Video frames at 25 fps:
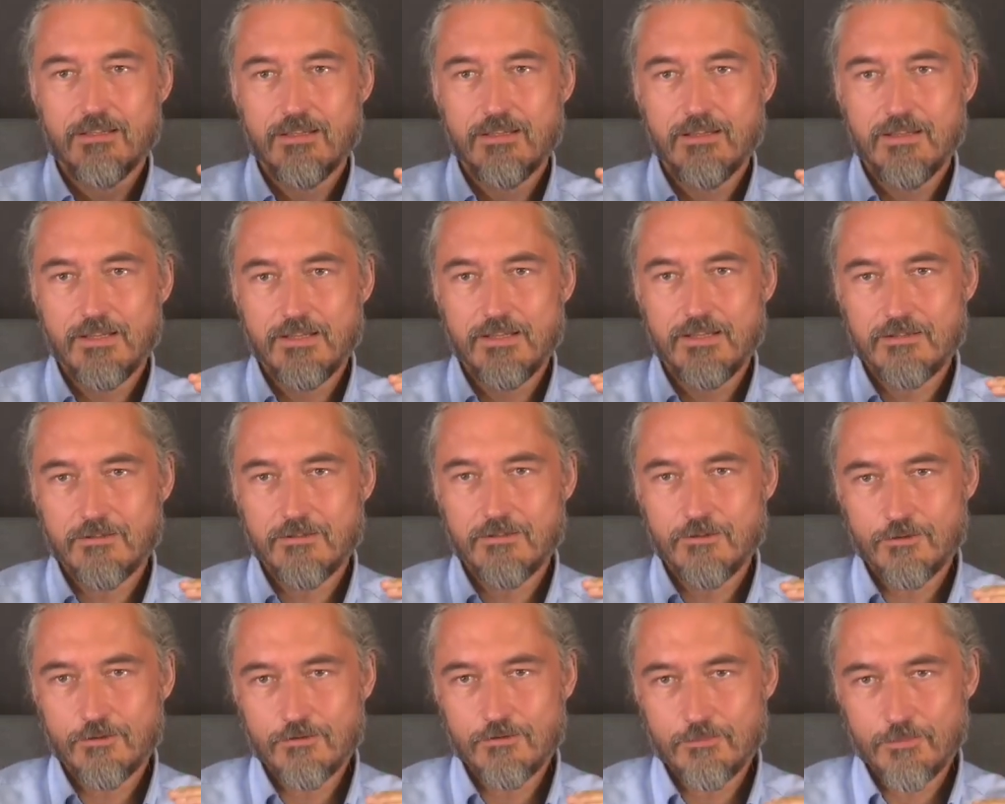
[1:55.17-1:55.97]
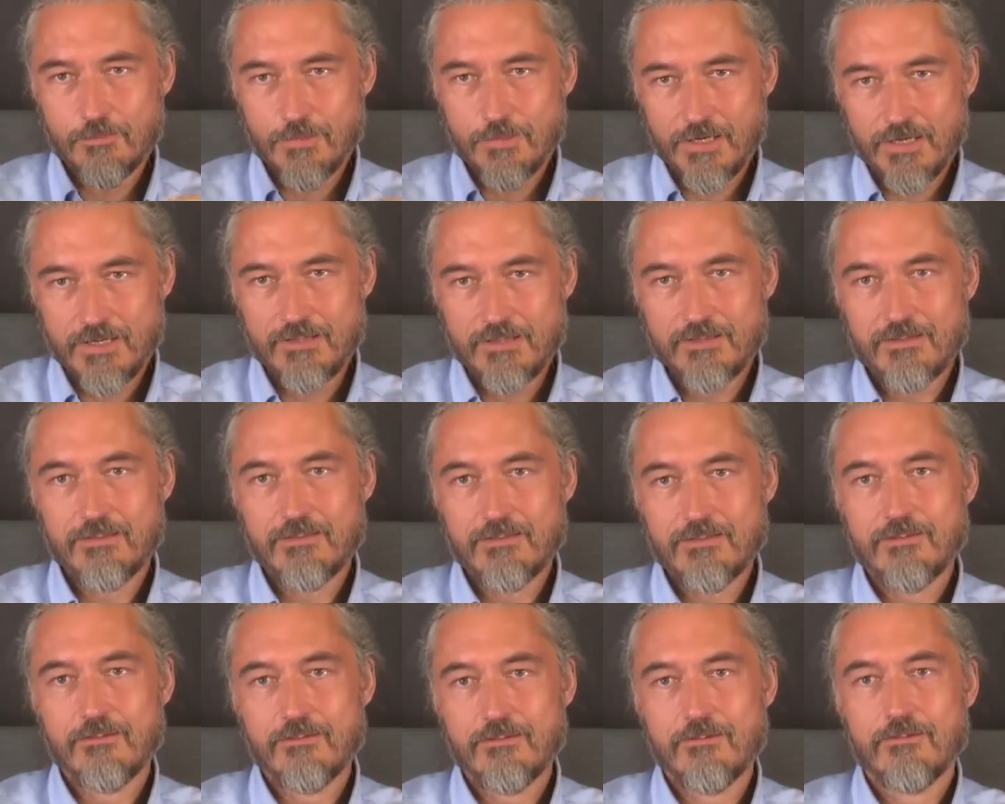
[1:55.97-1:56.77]
like the whole
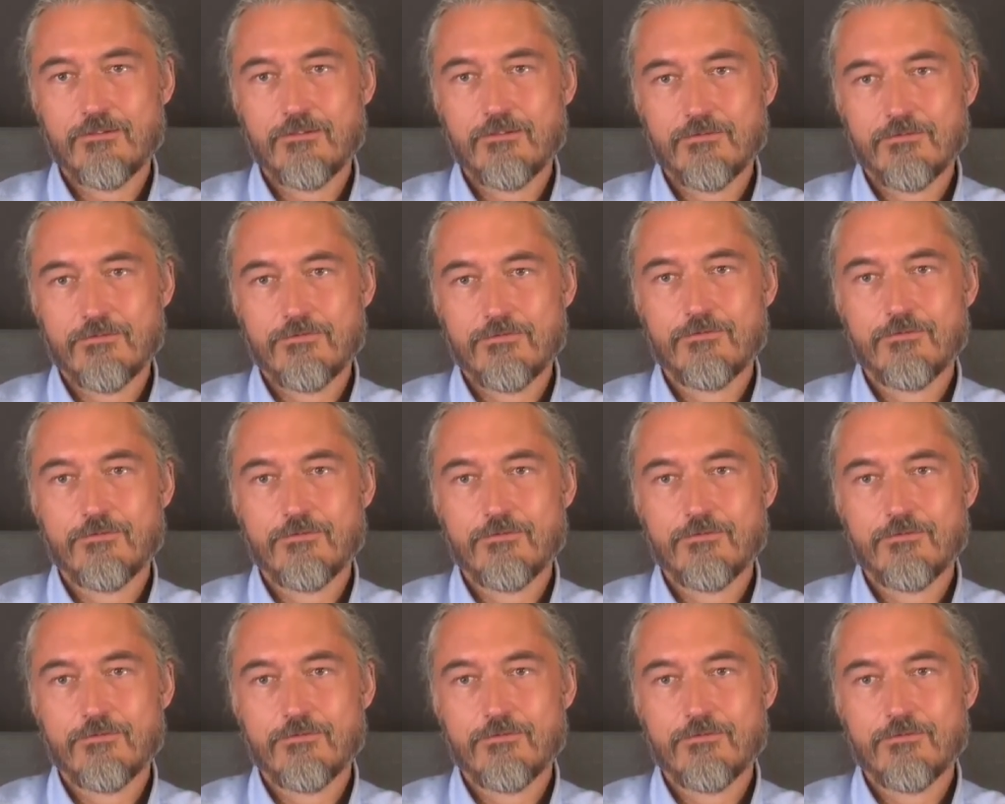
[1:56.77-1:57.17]
path of